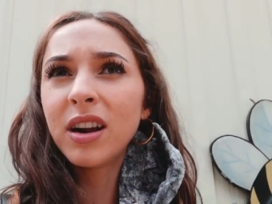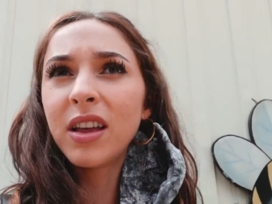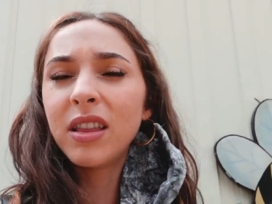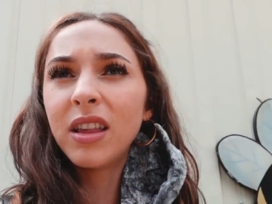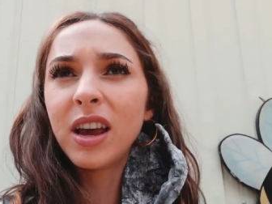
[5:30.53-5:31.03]

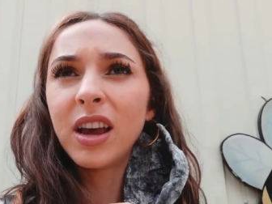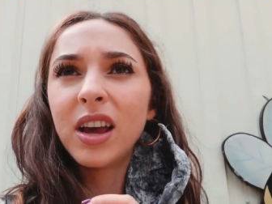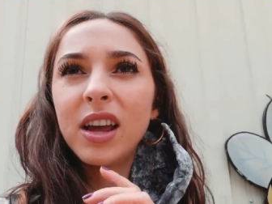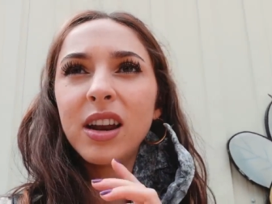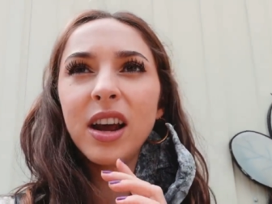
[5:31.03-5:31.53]
And
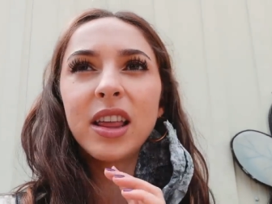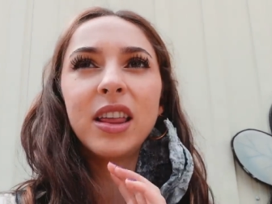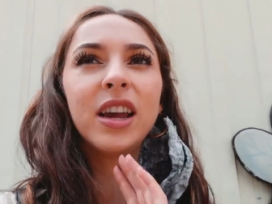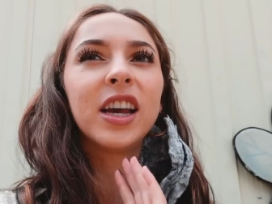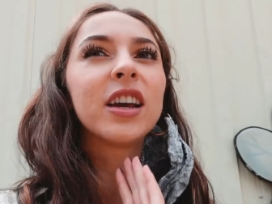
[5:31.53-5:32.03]
then I
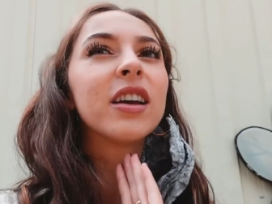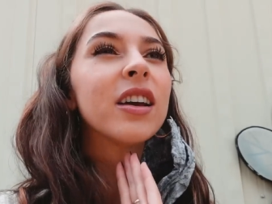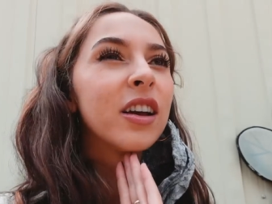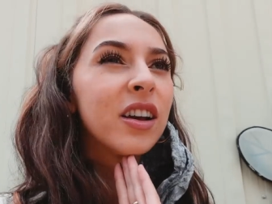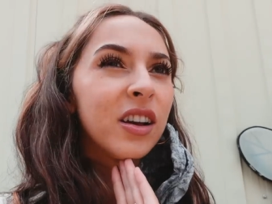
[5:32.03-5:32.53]
think
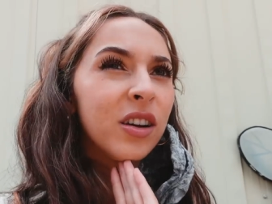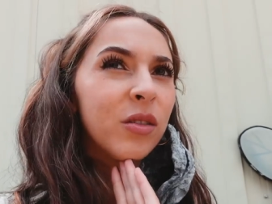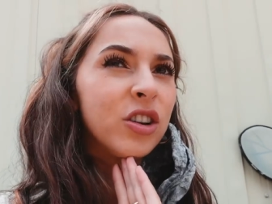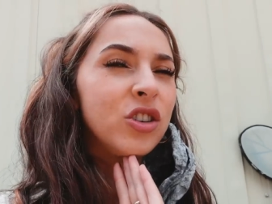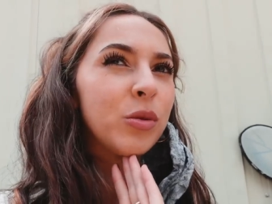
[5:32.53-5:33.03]
what did